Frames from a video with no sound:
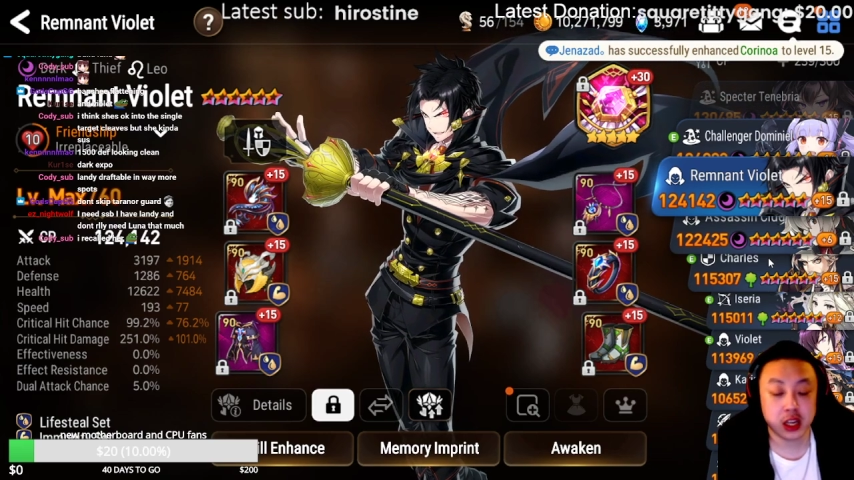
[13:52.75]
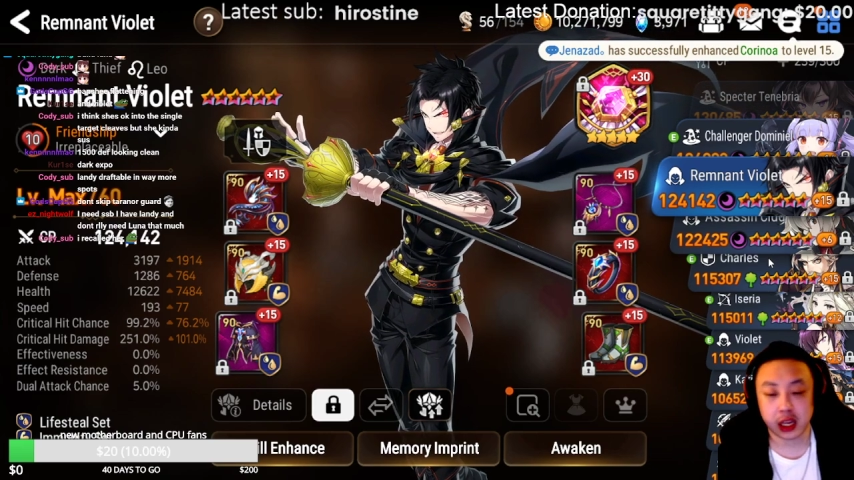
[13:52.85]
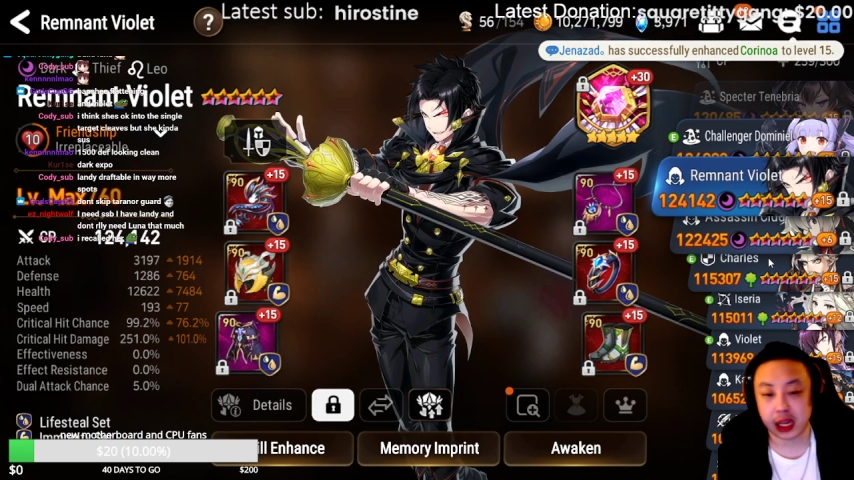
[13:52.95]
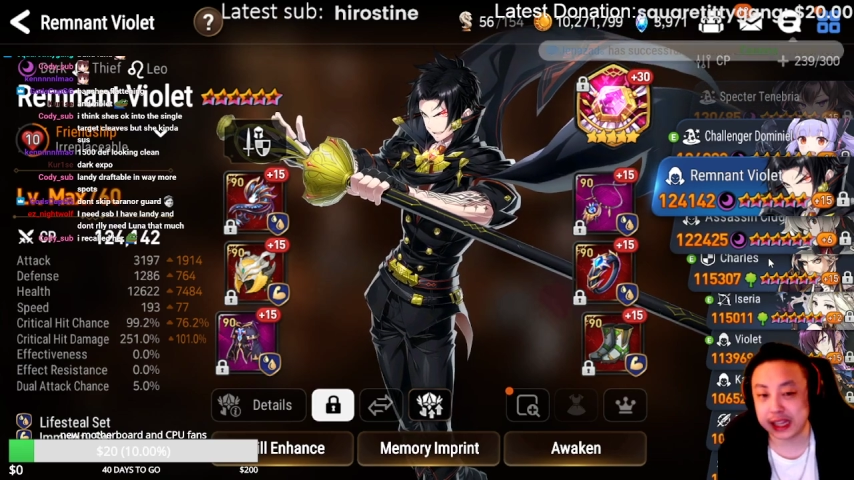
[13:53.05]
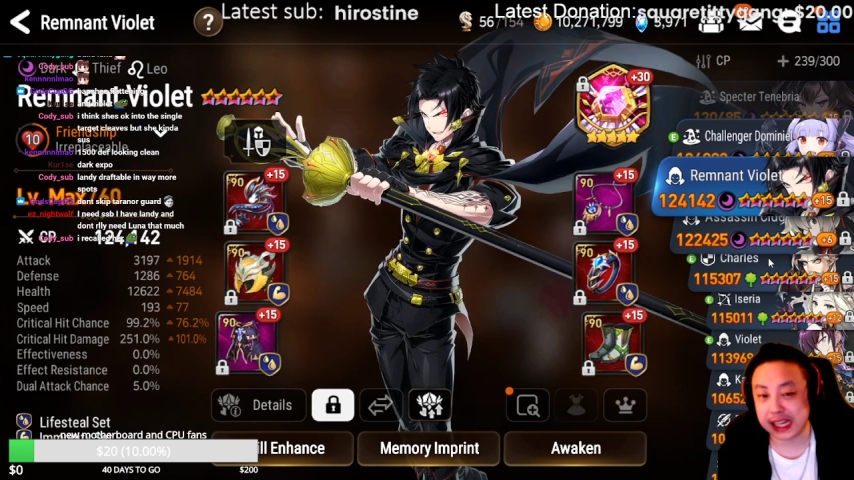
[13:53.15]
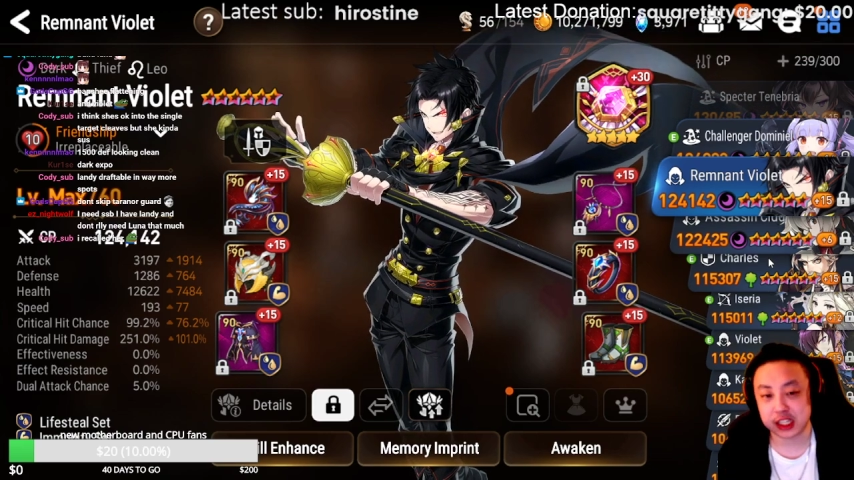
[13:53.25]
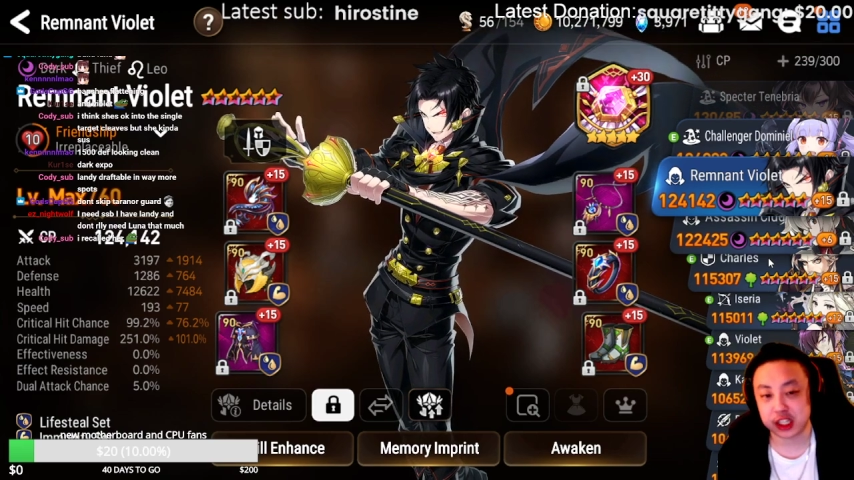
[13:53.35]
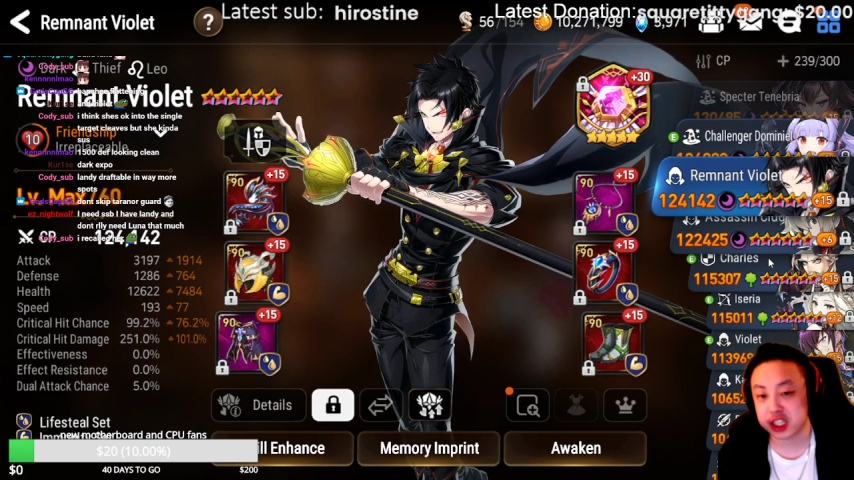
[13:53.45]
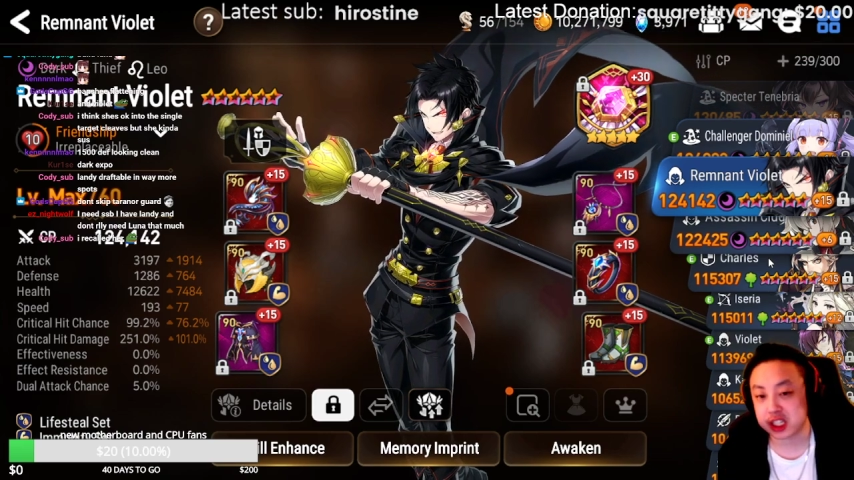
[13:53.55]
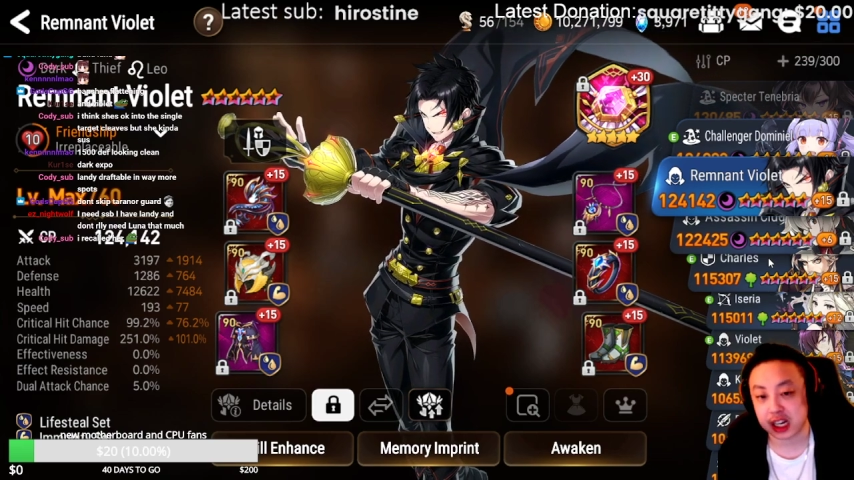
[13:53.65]
And that's
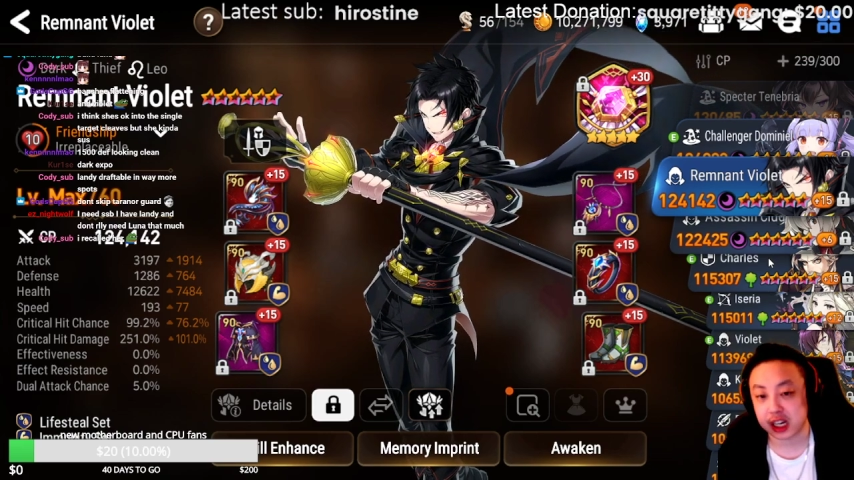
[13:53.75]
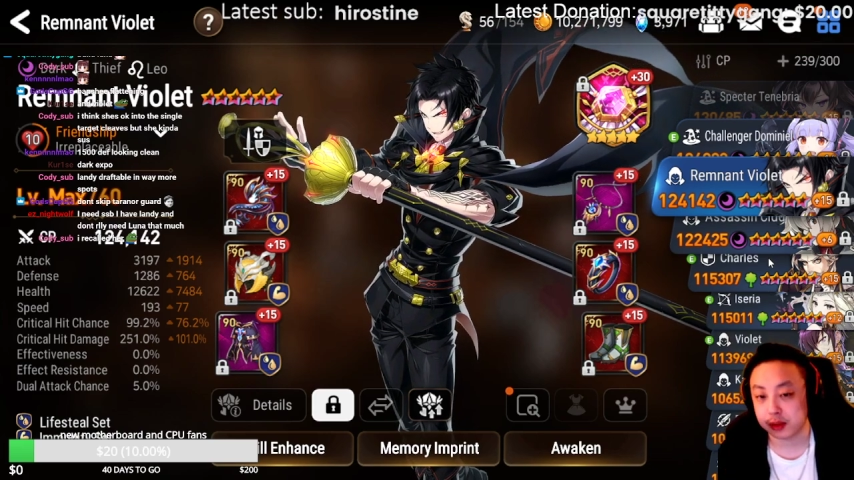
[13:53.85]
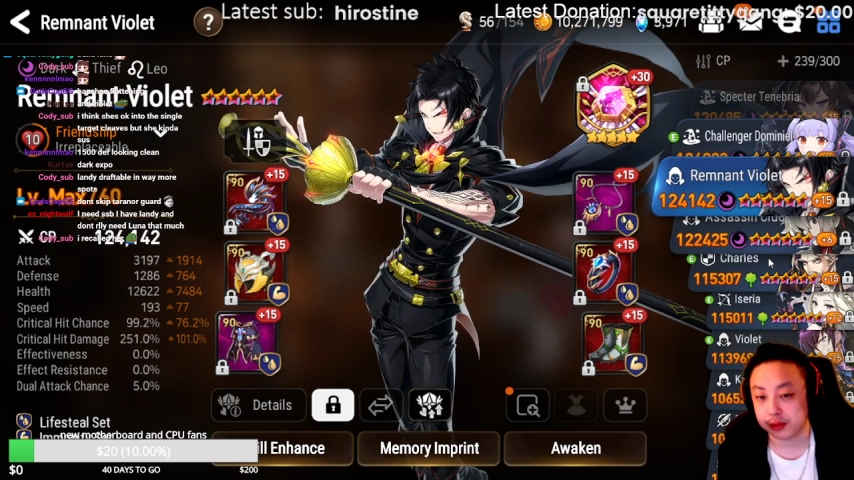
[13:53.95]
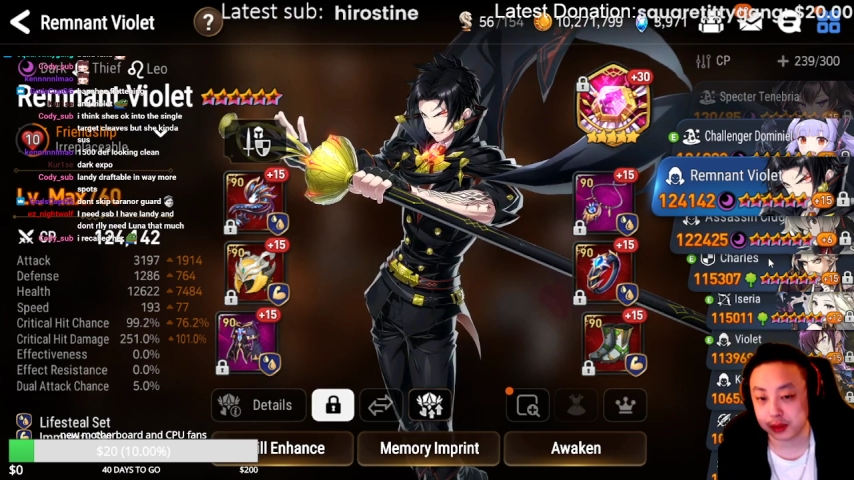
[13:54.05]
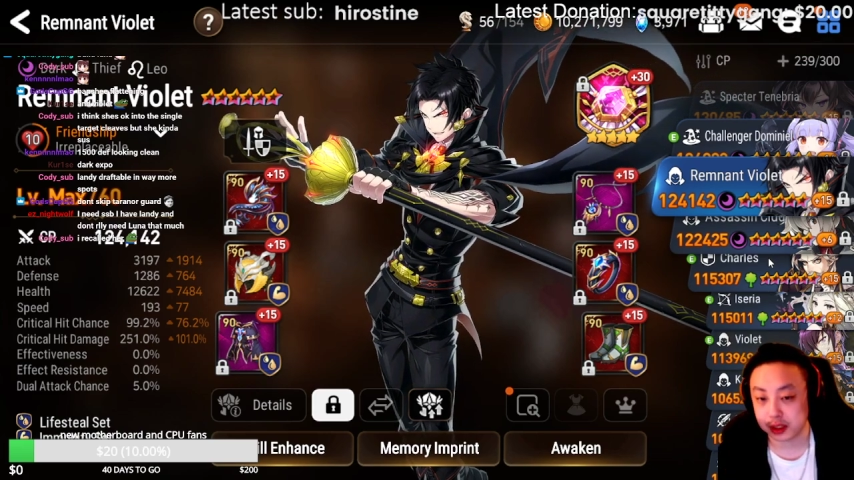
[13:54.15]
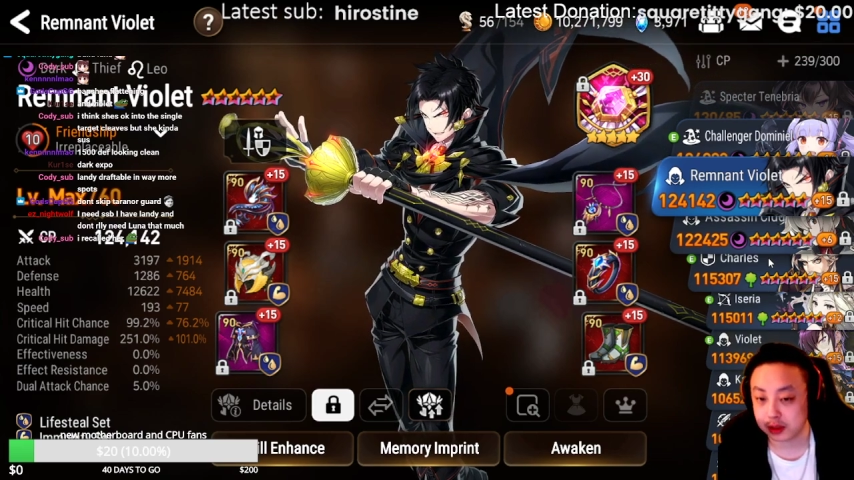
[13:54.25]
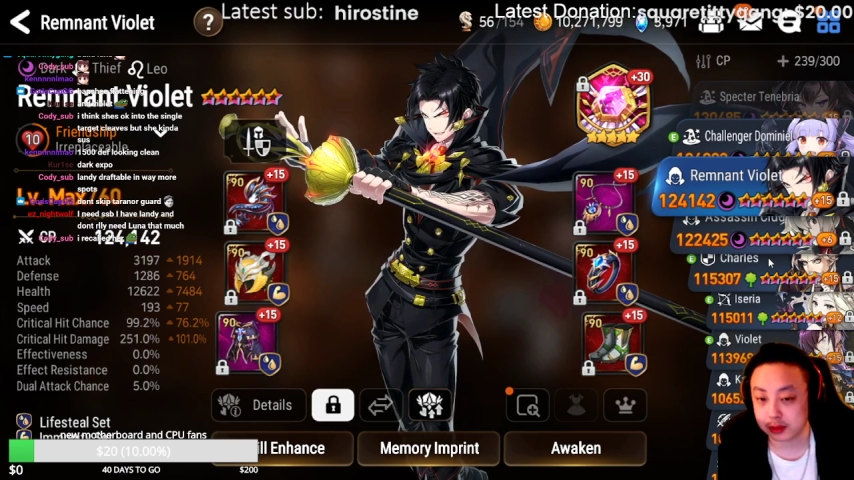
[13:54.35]
just kind of like